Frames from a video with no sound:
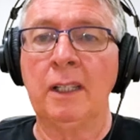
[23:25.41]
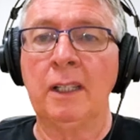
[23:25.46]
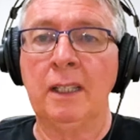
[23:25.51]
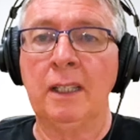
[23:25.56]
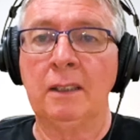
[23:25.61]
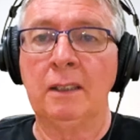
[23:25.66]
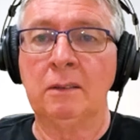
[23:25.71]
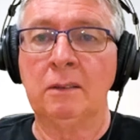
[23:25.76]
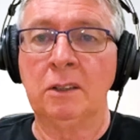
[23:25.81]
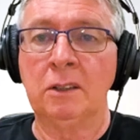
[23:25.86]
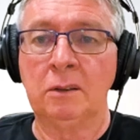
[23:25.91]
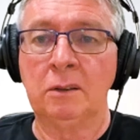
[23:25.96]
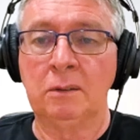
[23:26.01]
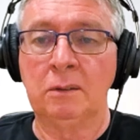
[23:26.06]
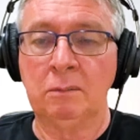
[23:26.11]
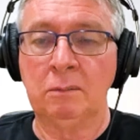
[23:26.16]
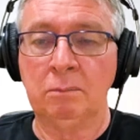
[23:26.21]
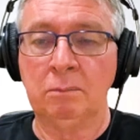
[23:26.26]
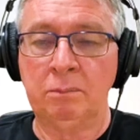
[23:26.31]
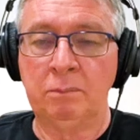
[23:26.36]
I think
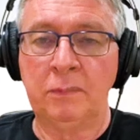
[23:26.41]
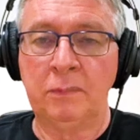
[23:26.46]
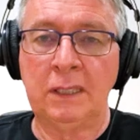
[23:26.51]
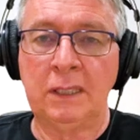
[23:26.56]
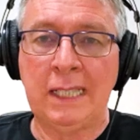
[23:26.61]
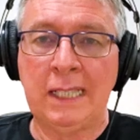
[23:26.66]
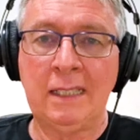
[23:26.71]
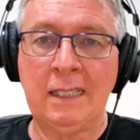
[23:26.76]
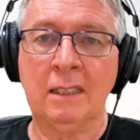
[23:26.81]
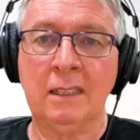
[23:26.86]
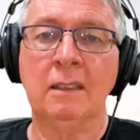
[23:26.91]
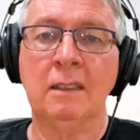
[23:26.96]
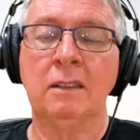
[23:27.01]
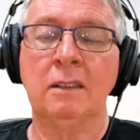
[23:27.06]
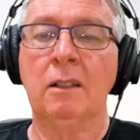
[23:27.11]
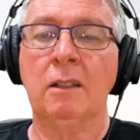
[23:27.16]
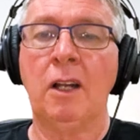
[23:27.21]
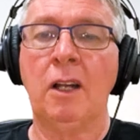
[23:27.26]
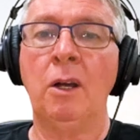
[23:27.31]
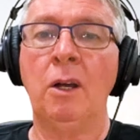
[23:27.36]
just
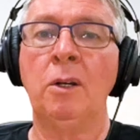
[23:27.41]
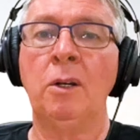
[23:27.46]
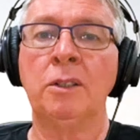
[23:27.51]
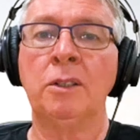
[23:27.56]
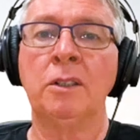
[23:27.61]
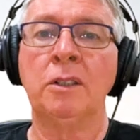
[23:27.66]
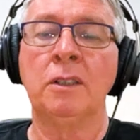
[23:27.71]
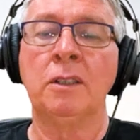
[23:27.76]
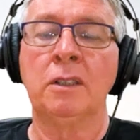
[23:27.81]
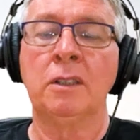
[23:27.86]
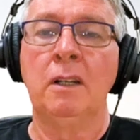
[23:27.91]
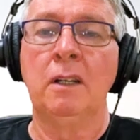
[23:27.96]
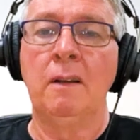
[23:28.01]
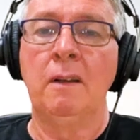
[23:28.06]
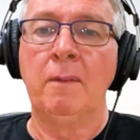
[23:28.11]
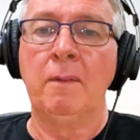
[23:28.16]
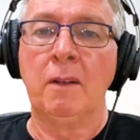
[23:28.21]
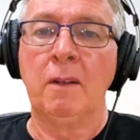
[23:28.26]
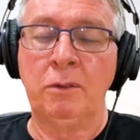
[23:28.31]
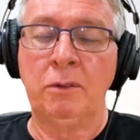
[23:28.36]
decent hoses,
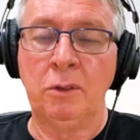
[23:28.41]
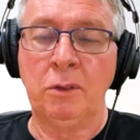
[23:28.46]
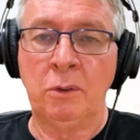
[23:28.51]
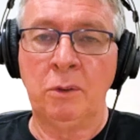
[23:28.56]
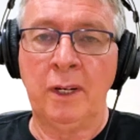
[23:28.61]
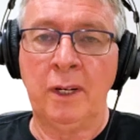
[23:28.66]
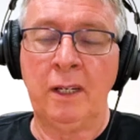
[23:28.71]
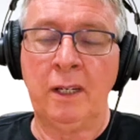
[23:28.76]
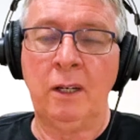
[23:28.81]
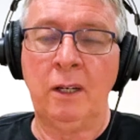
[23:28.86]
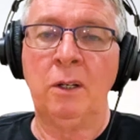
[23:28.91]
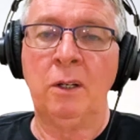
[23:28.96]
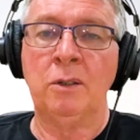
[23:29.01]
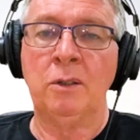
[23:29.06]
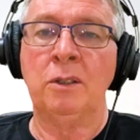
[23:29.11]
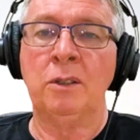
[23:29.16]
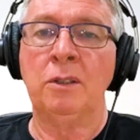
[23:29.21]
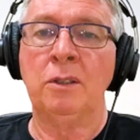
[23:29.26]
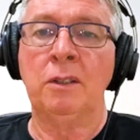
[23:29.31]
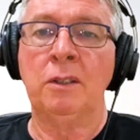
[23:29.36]
food-grade
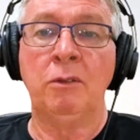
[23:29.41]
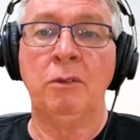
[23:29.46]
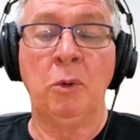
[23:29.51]
hoses.